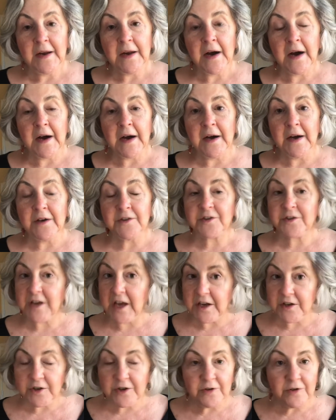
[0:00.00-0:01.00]
Uh,
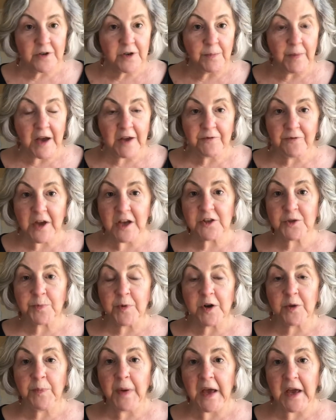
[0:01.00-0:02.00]
stay tuned to my
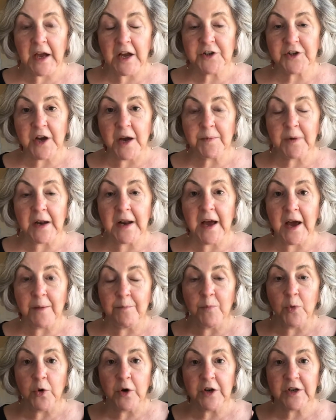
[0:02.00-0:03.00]
Facebook page. I'm going to have
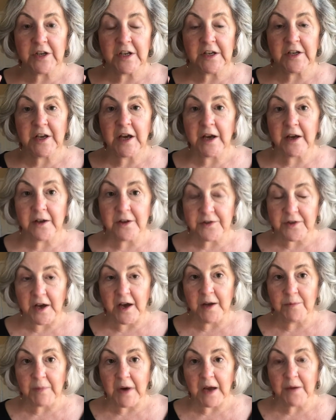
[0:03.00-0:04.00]
more details
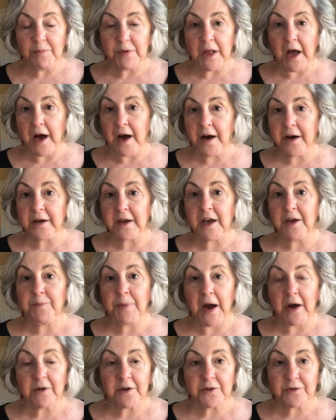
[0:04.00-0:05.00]
on my blog at
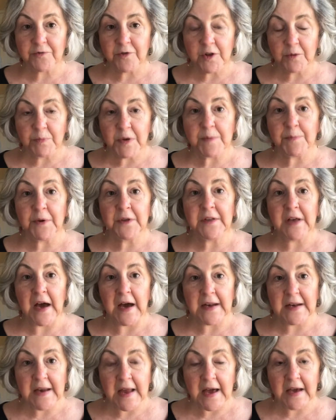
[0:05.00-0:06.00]

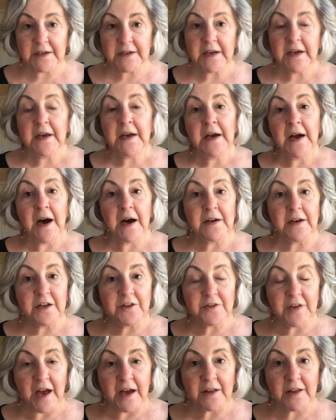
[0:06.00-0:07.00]
powersforthepeople.net on
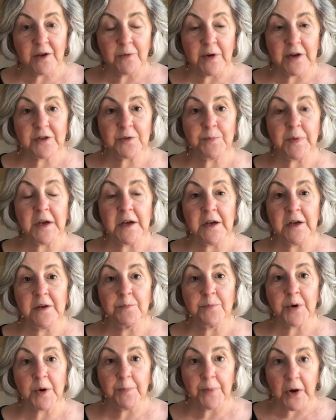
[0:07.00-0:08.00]
exactly what's being
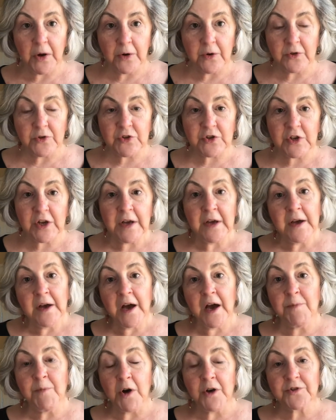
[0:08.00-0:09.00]
proposed.
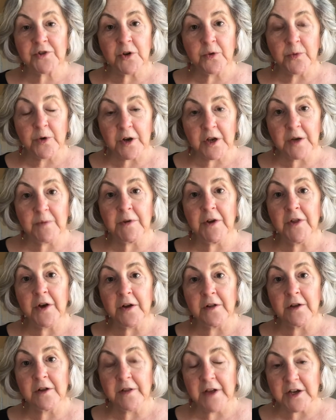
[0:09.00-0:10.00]
I'm also working with
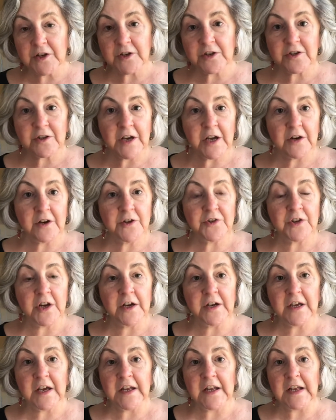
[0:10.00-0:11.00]
other legislators
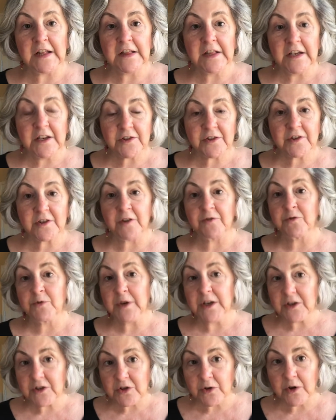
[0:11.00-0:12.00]
on getting lists of
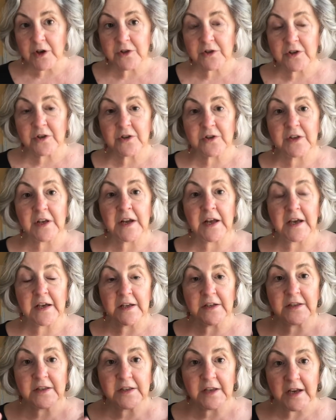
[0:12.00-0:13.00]
resources that I
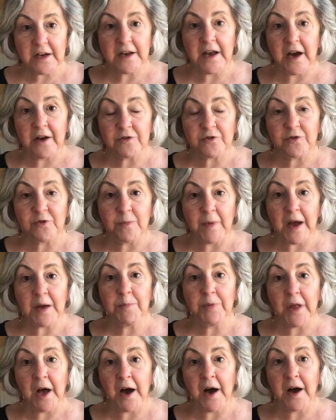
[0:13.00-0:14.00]
can send out through my
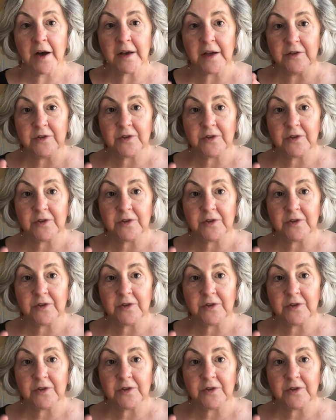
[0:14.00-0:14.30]
blog and